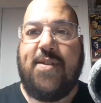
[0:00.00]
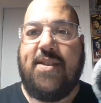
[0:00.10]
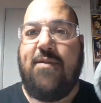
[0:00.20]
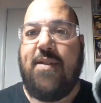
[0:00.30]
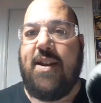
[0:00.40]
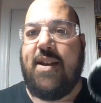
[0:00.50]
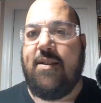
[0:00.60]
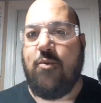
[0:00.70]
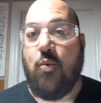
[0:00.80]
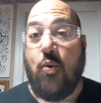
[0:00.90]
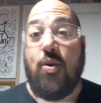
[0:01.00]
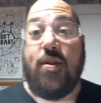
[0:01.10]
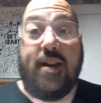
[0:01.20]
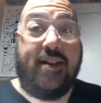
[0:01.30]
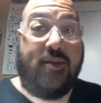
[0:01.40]
definitely worth
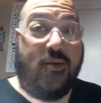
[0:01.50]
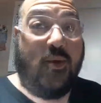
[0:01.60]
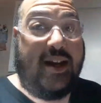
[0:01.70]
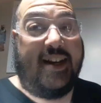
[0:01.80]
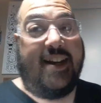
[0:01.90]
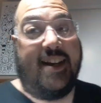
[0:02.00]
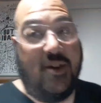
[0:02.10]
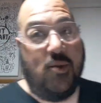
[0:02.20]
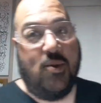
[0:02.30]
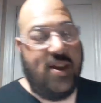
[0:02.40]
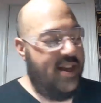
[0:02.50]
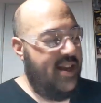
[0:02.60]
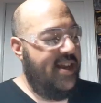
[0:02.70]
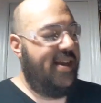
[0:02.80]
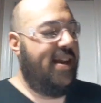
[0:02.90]
its weight in gold.
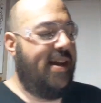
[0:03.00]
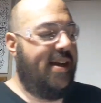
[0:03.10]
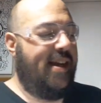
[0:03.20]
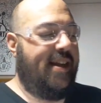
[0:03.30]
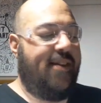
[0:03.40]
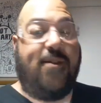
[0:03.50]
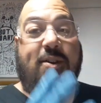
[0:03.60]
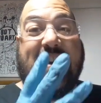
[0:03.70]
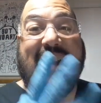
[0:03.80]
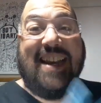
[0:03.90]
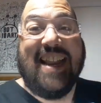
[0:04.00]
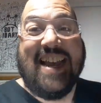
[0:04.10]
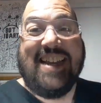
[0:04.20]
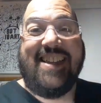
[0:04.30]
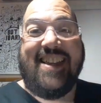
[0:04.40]
It's very
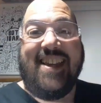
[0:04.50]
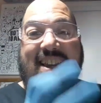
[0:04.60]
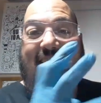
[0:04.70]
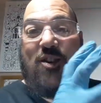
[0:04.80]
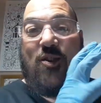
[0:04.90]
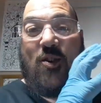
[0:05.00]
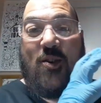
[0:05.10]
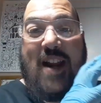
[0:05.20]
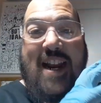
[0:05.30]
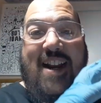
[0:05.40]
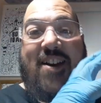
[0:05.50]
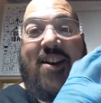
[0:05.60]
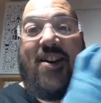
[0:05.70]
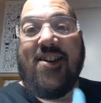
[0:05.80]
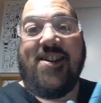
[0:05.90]
light. It'll create a
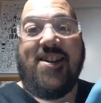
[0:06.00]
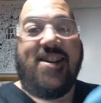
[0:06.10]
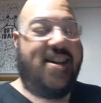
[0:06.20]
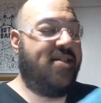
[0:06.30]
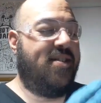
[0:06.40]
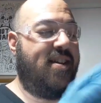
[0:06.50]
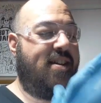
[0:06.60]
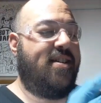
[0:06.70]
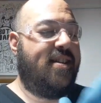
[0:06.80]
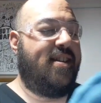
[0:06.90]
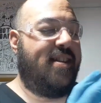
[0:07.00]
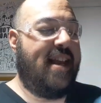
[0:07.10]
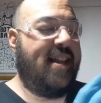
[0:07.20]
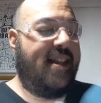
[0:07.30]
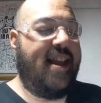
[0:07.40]
hard shell that you could
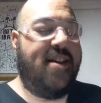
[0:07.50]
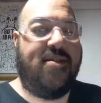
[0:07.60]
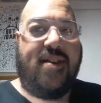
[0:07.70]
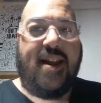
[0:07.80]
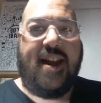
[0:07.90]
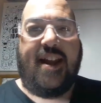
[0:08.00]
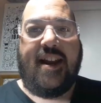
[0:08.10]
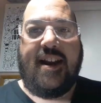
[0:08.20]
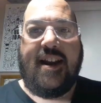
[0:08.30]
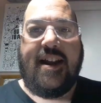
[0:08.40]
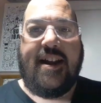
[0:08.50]
sand down and